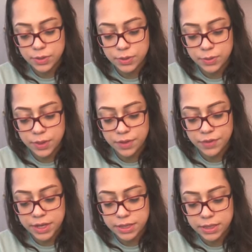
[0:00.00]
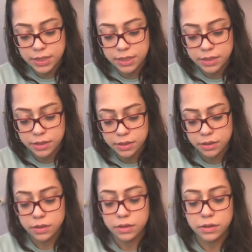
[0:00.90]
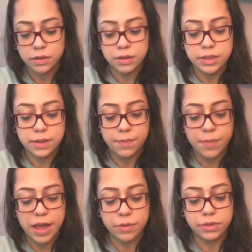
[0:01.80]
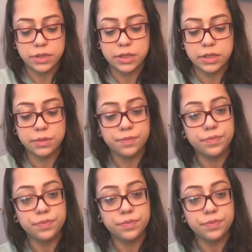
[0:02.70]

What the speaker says: to give it some bounce.